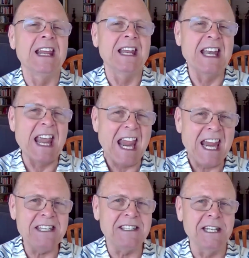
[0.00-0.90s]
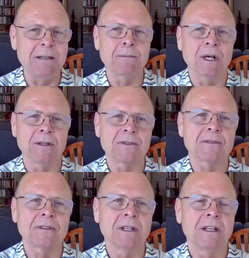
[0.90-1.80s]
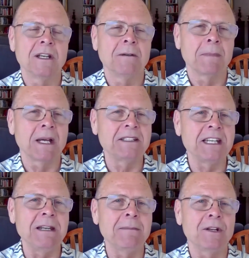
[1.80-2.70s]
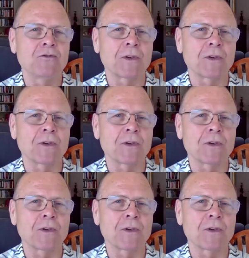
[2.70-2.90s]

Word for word: In eighteen months, my team had